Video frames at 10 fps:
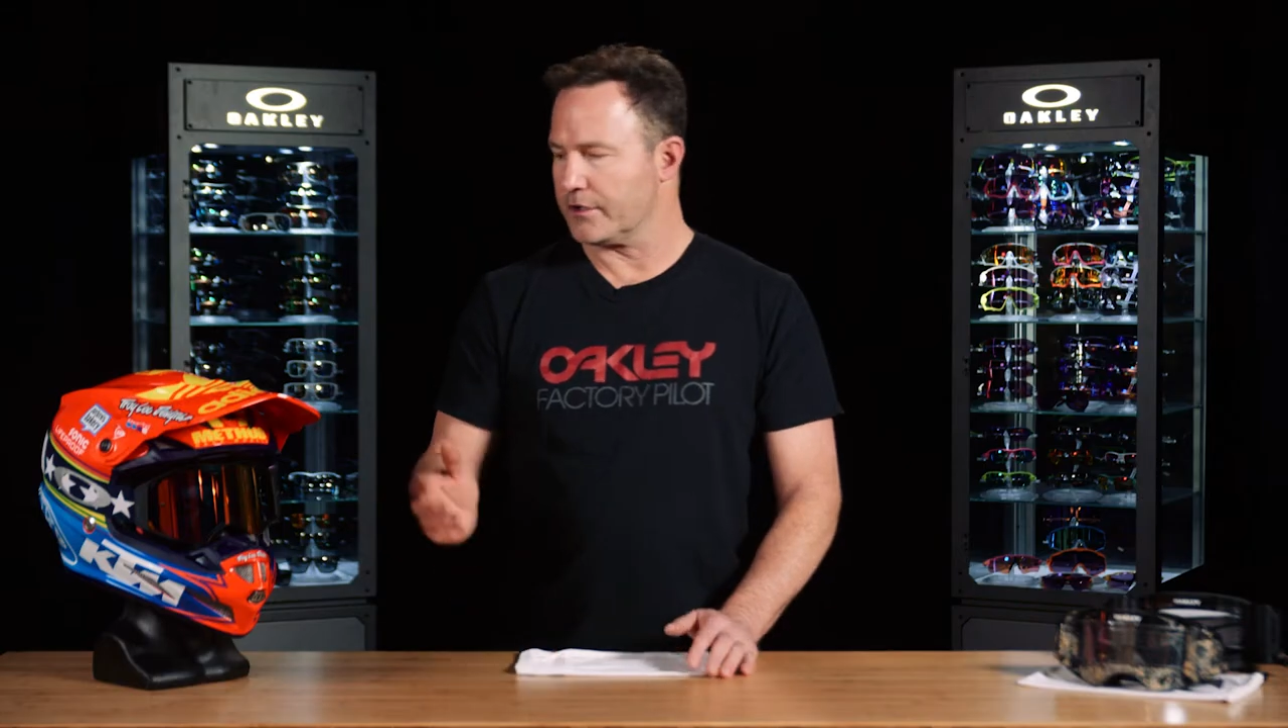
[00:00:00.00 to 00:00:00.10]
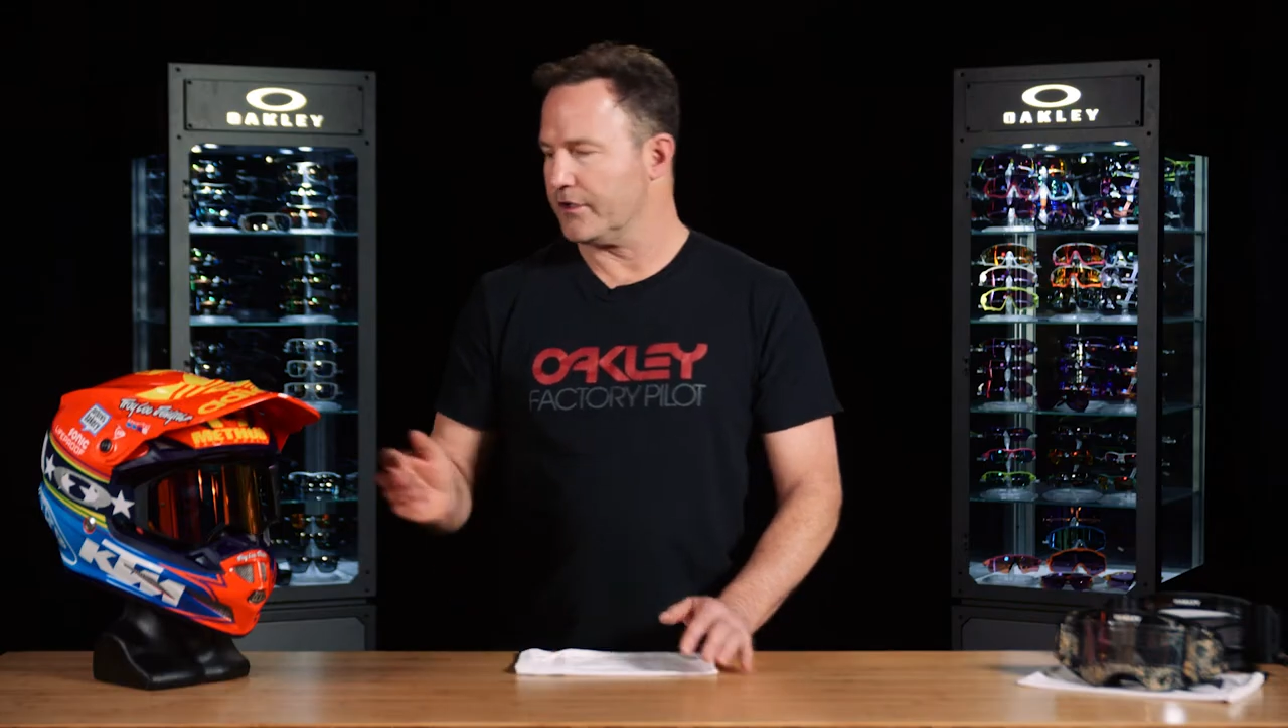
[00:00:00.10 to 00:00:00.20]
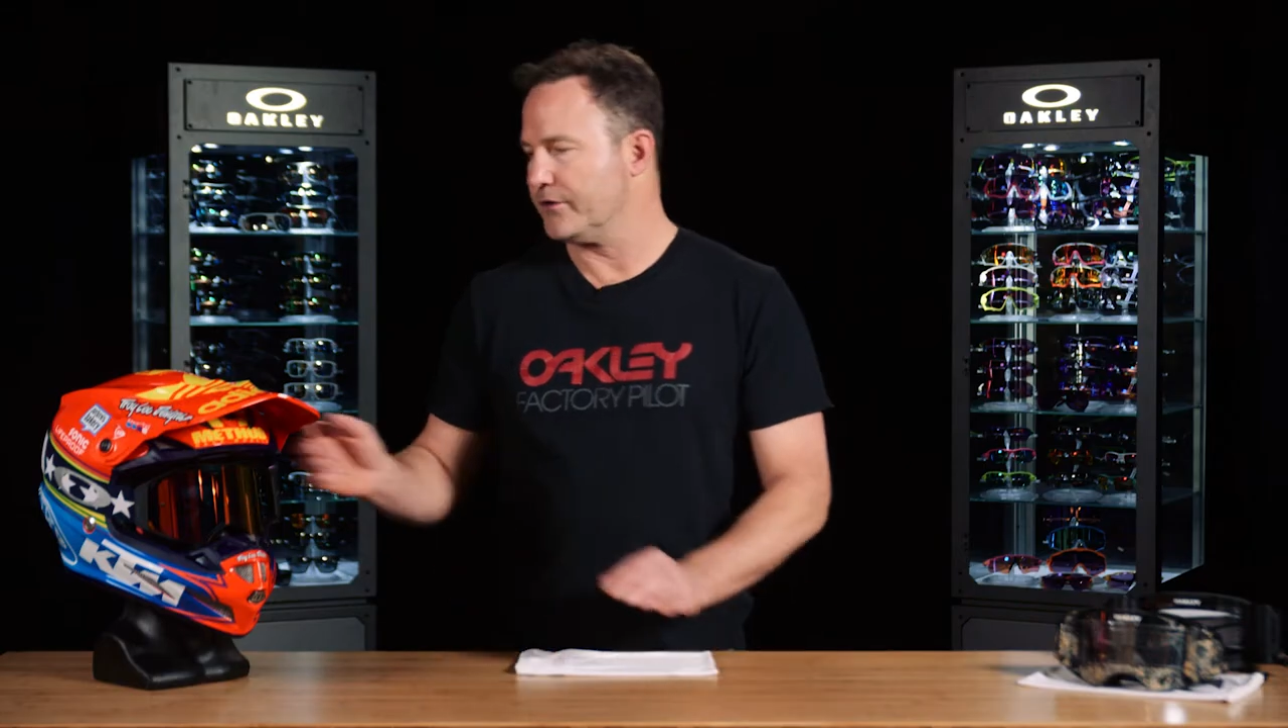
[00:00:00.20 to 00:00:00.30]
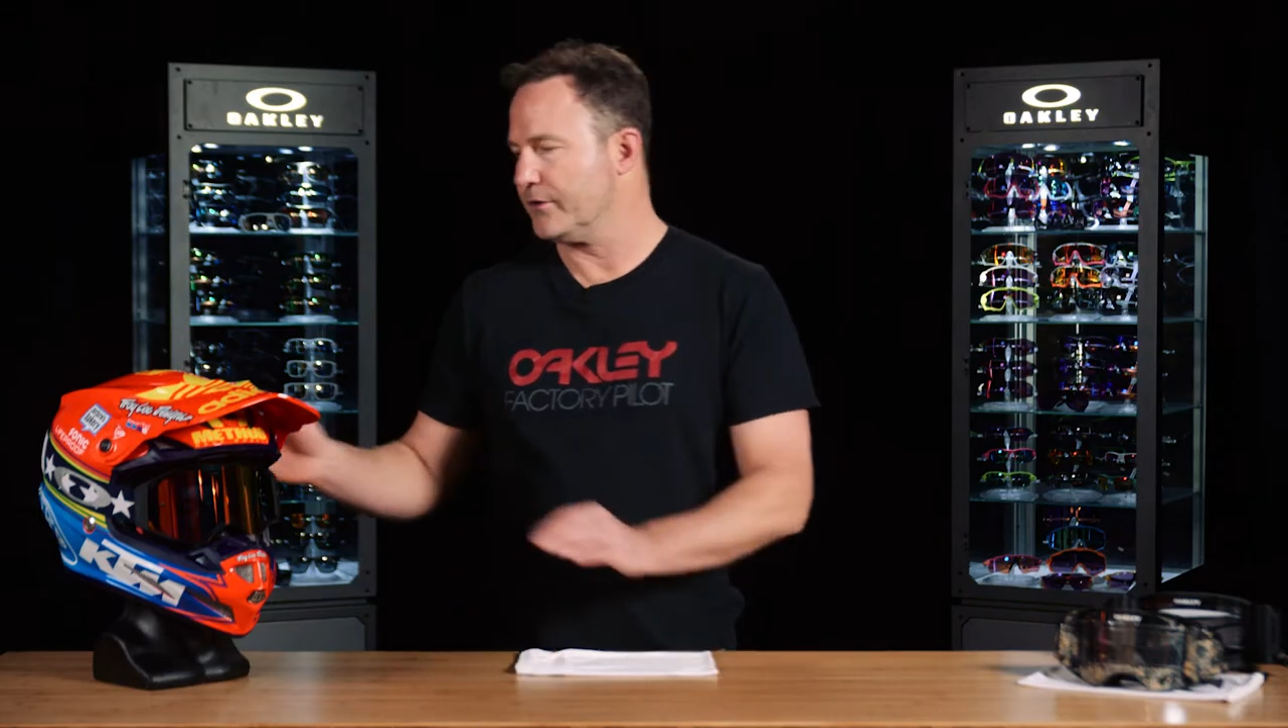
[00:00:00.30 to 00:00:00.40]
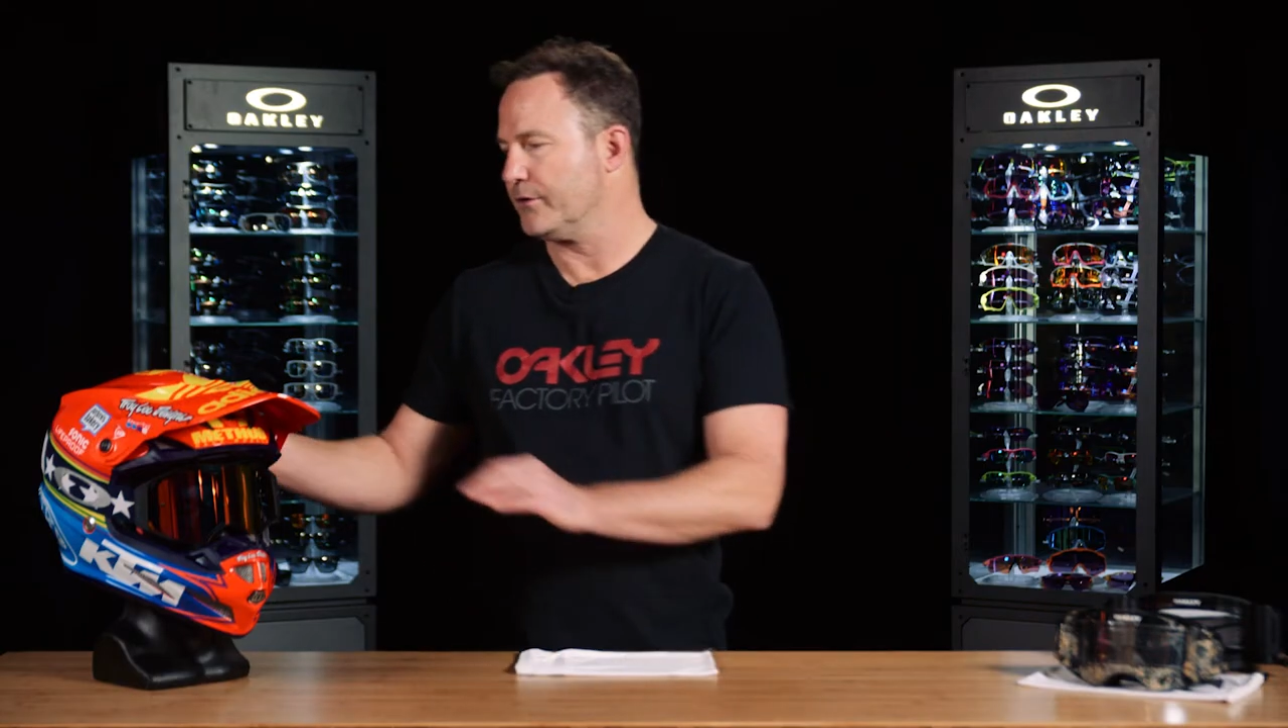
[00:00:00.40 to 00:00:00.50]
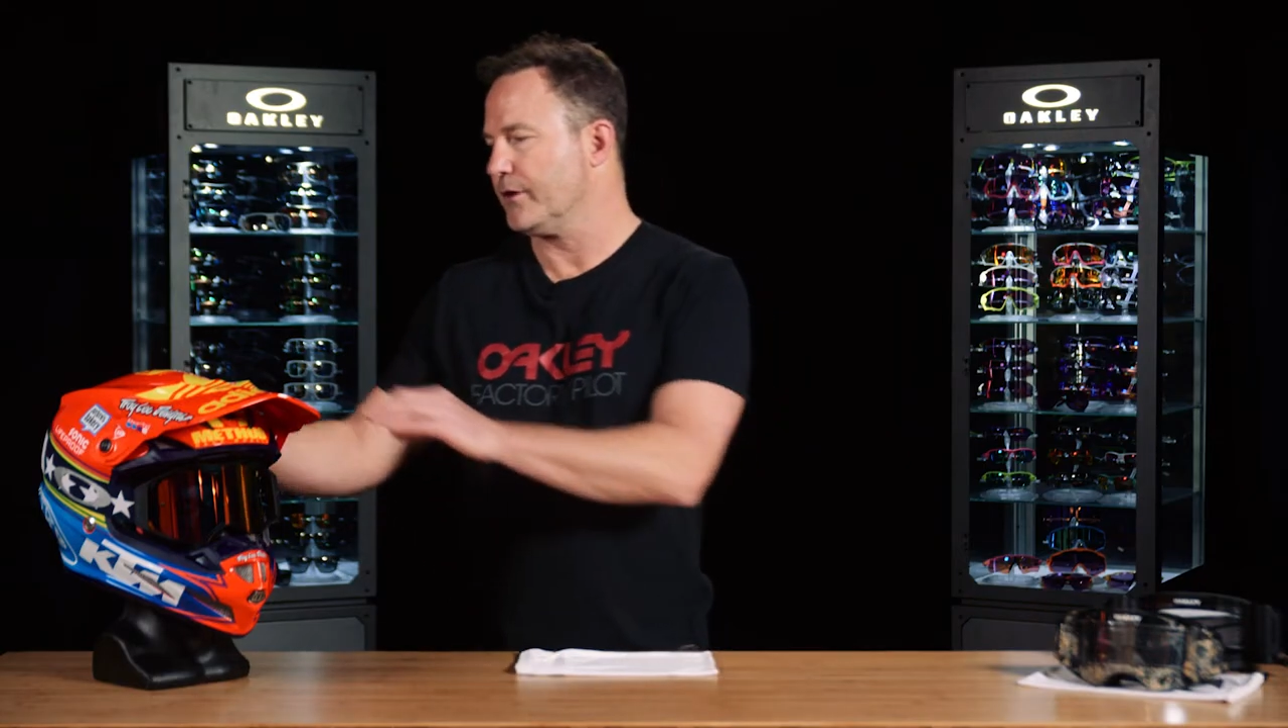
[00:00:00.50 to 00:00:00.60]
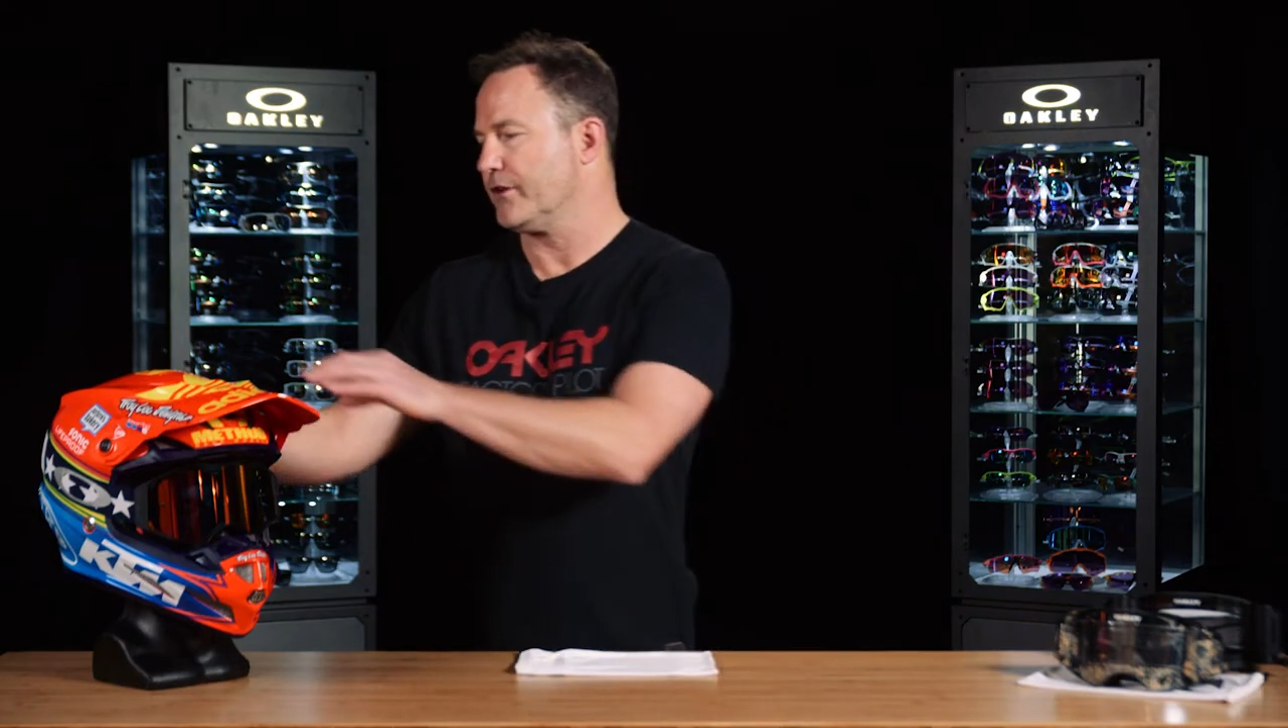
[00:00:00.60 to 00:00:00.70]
gonna do